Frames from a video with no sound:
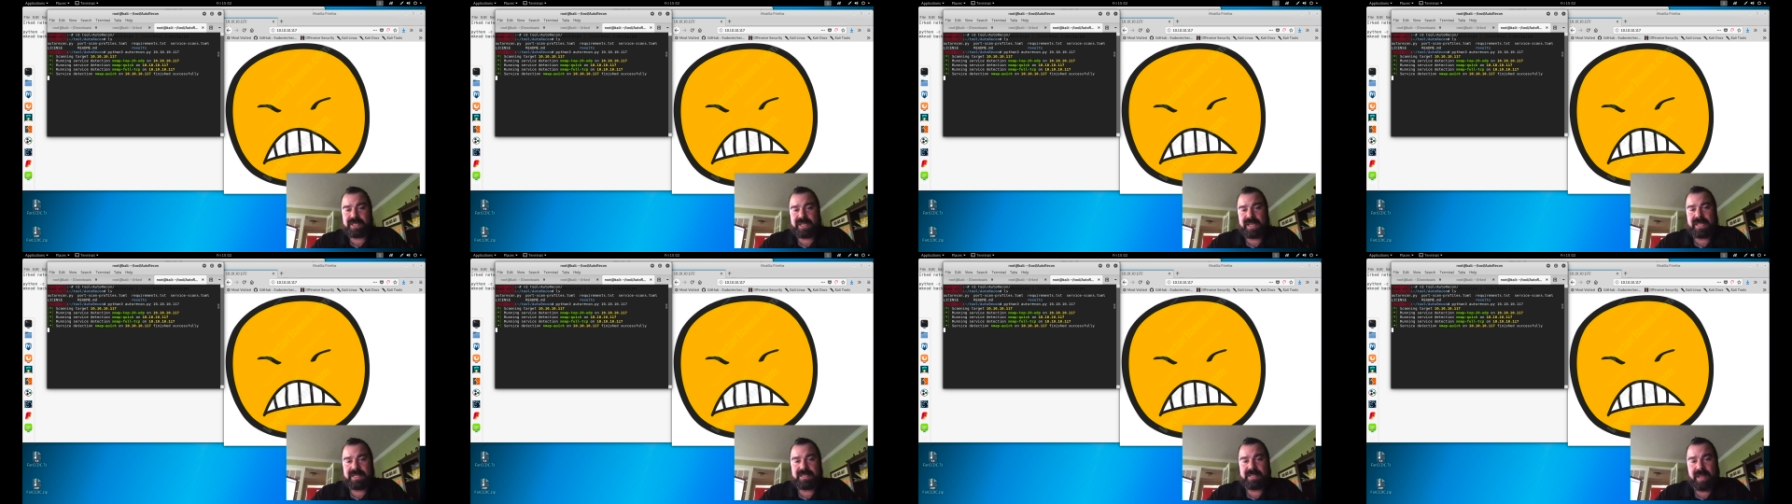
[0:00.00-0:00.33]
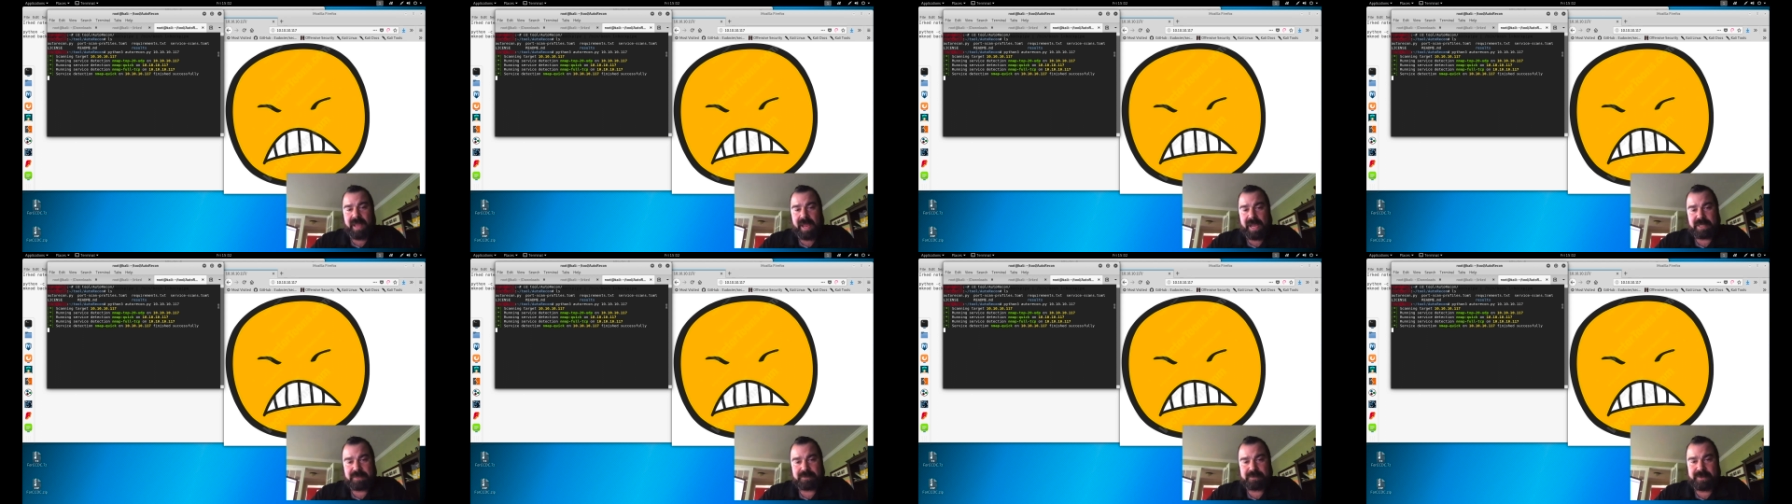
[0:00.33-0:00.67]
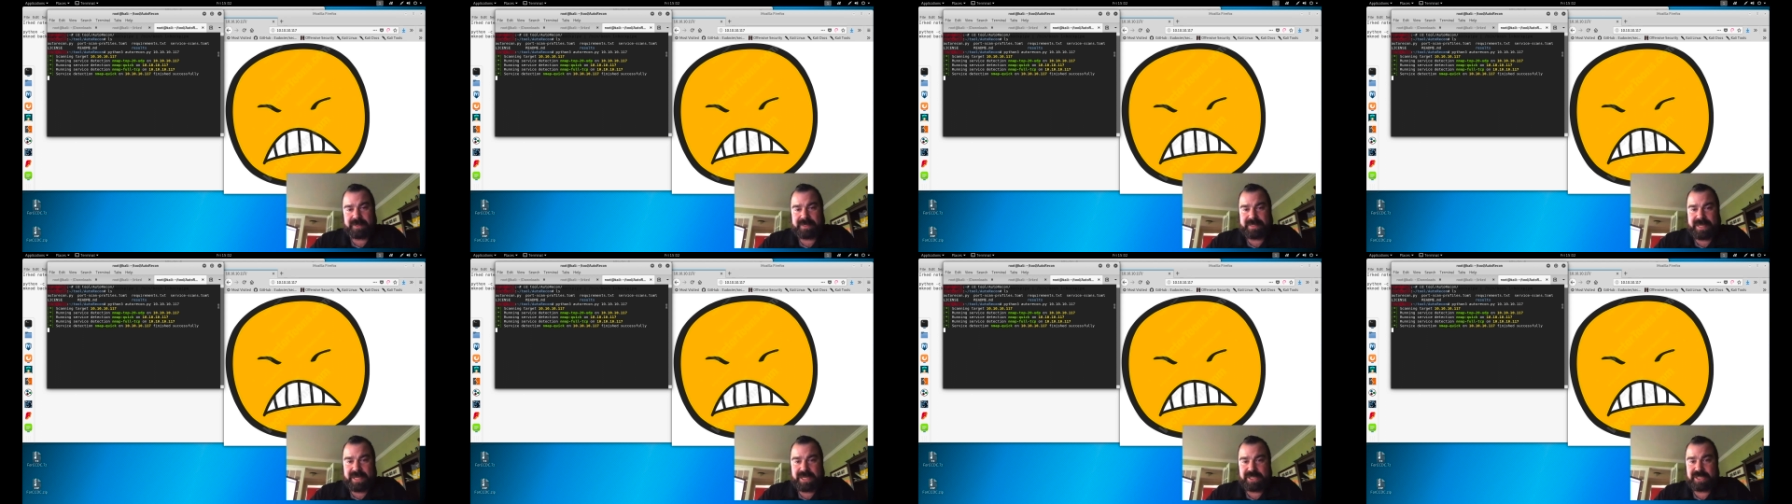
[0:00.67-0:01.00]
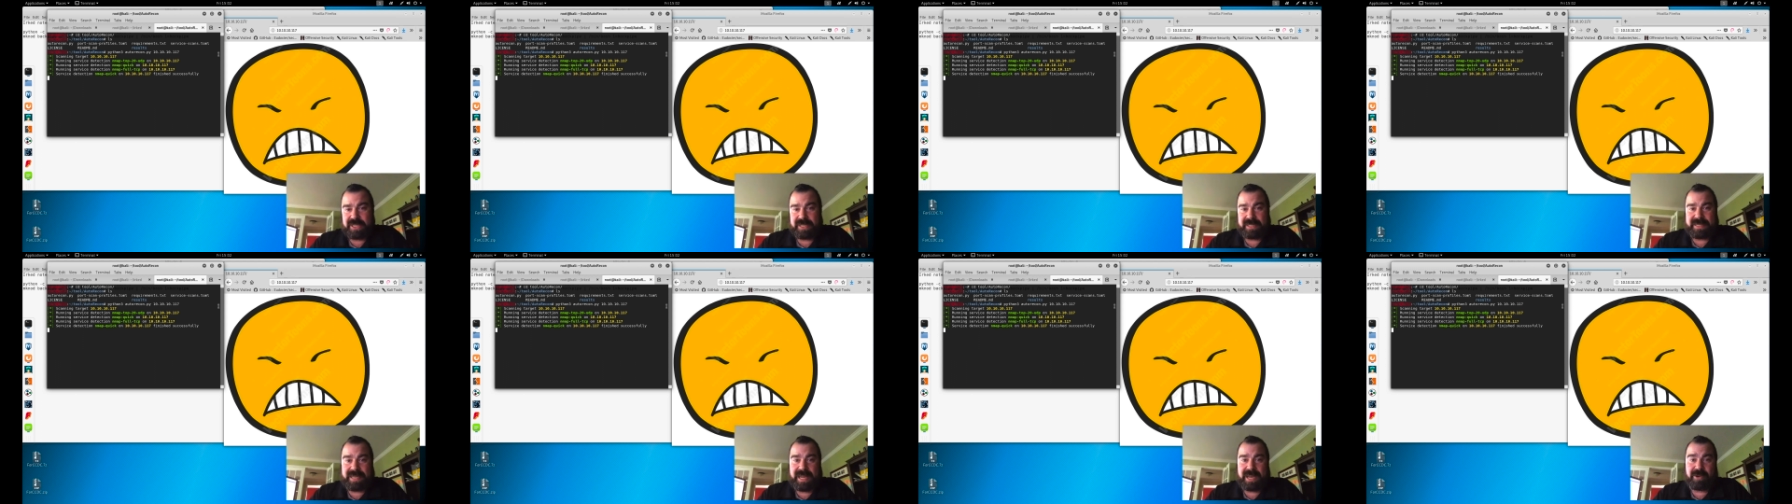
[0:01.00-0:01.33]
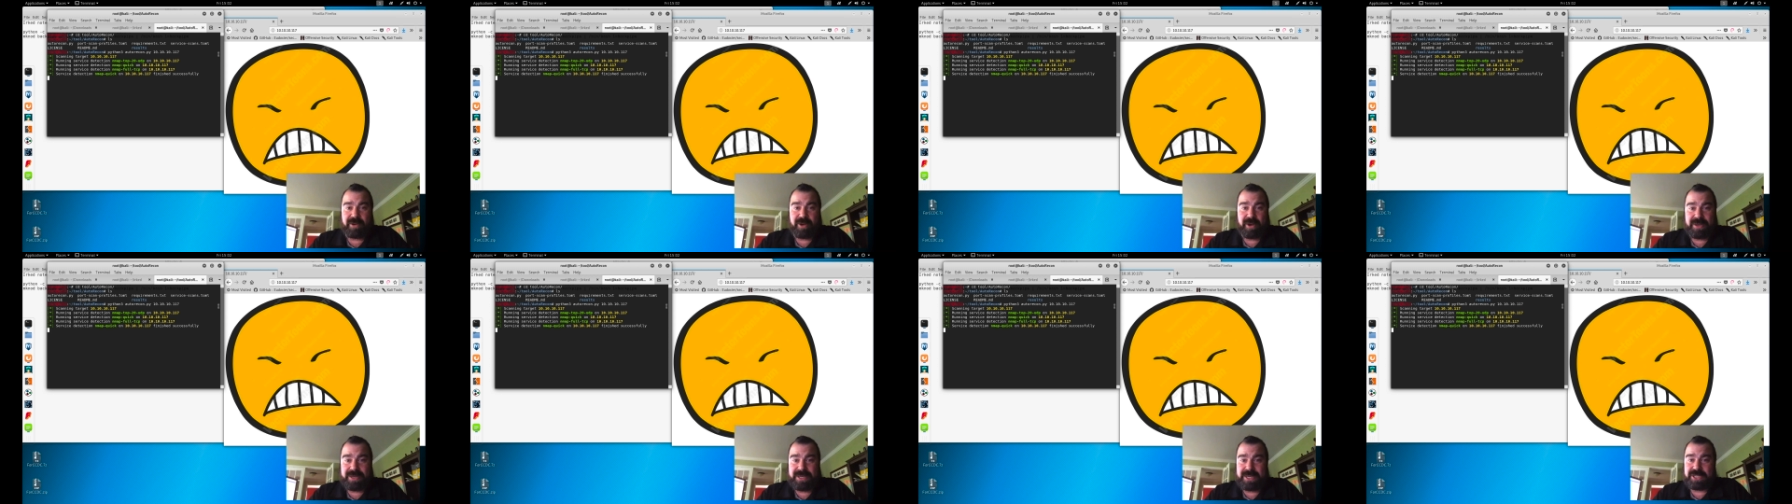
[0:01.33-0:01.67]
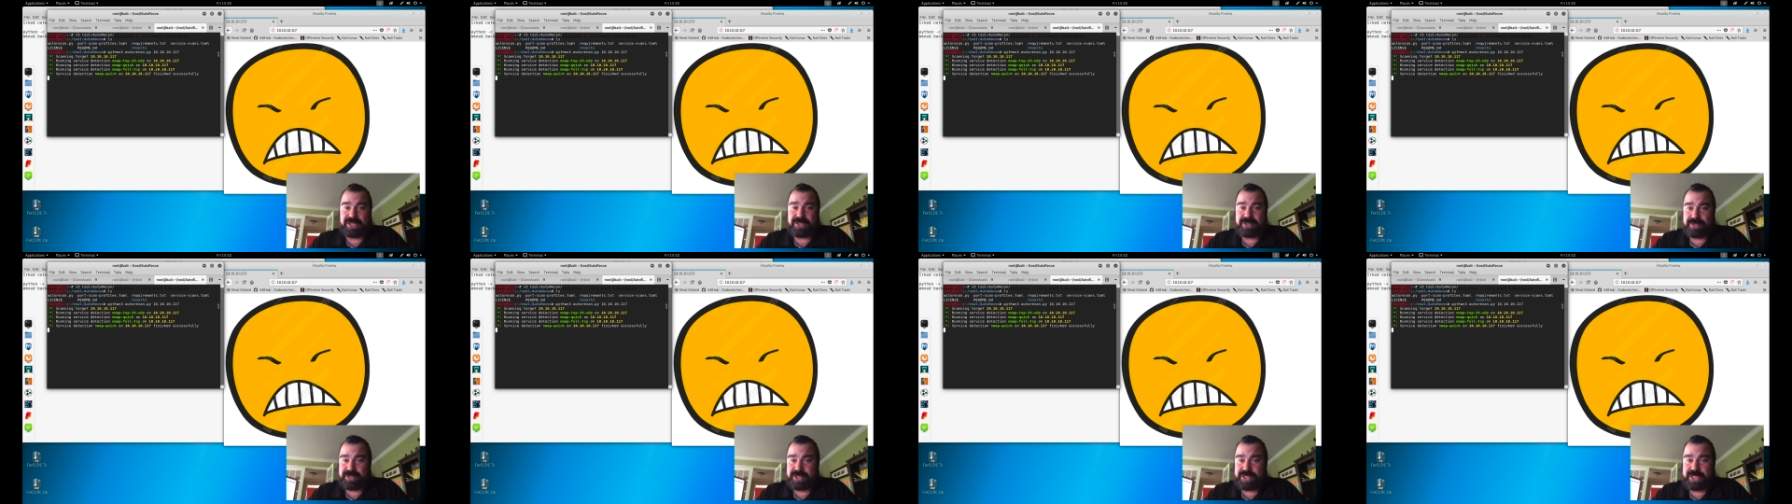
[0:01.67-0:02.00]
get into the exploitation and get our
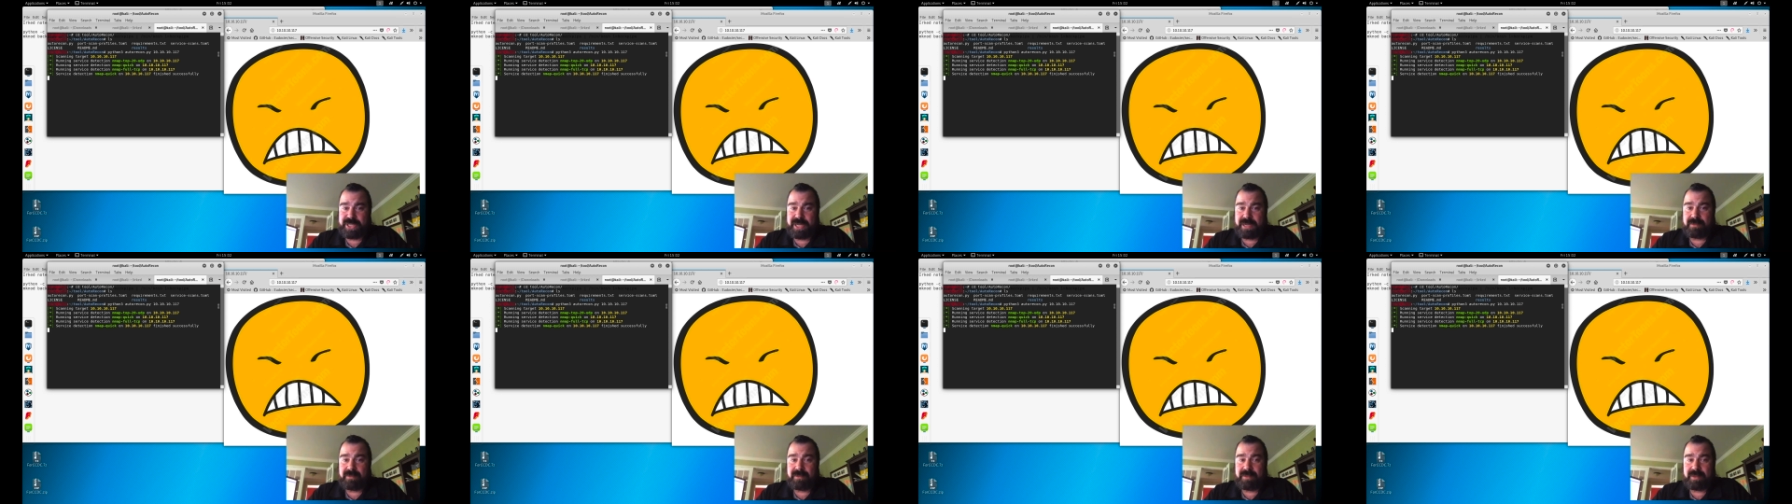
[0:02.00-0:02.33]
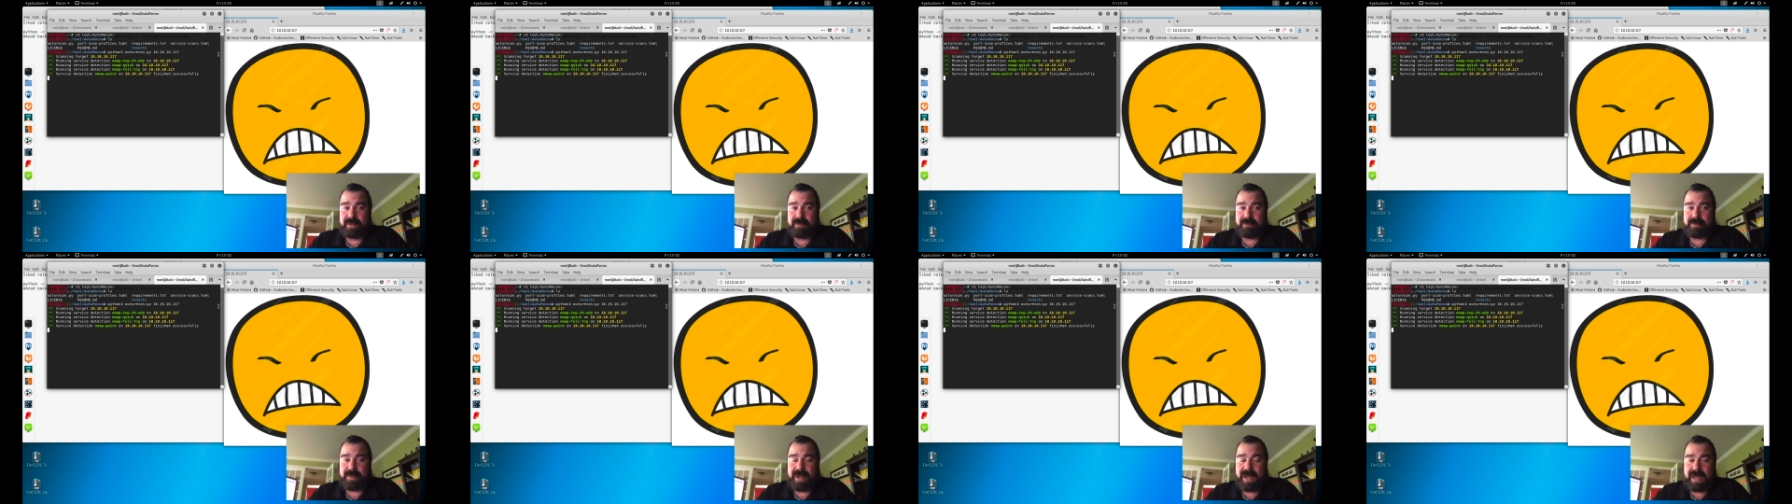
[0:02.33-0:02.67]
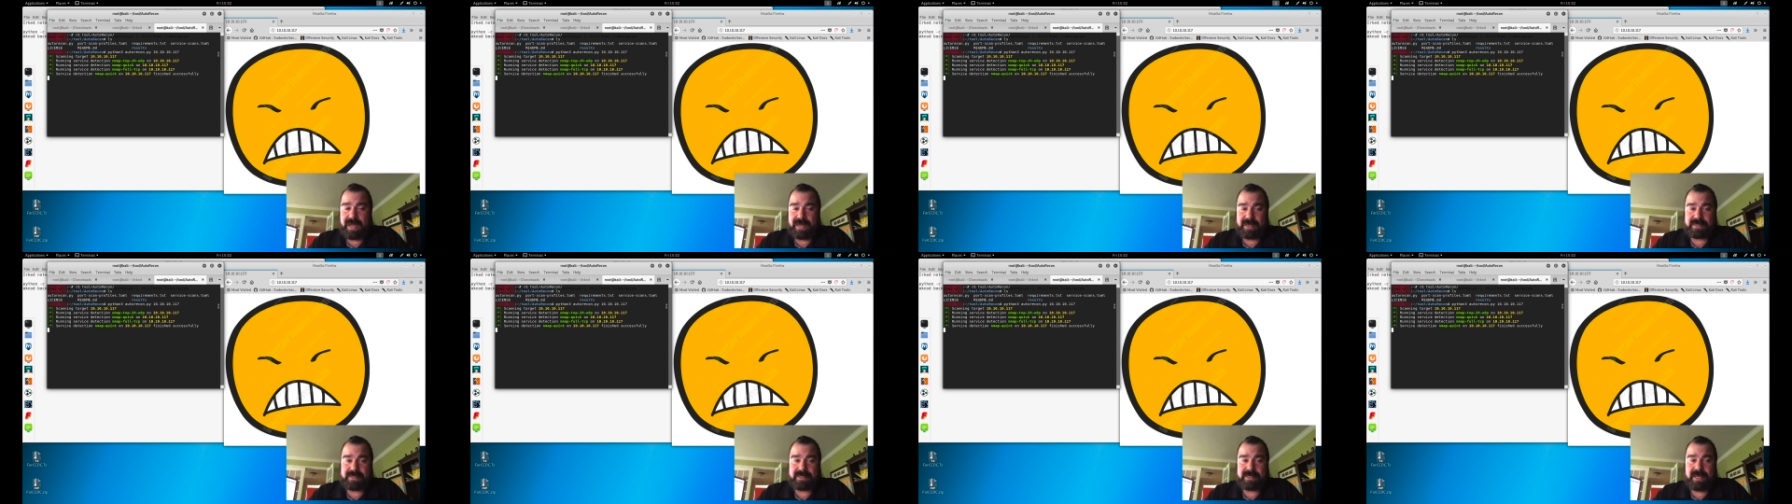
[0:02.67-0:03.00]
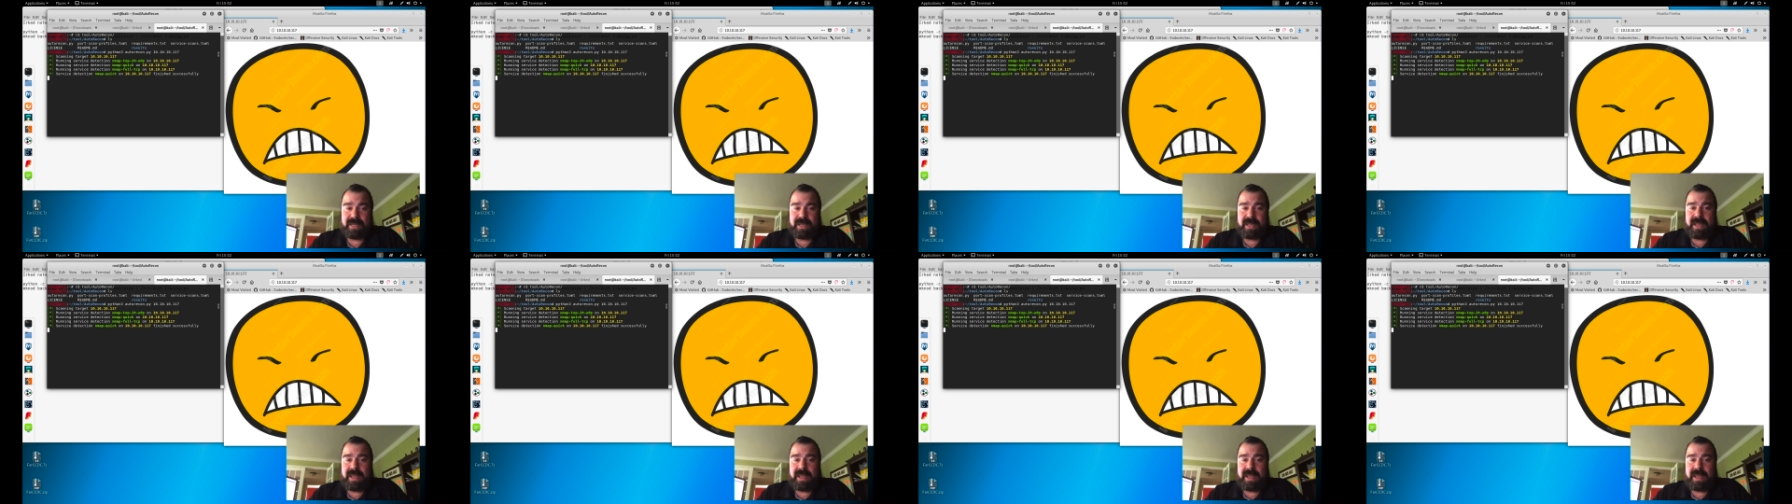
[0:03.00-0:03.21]
initial shell on the box.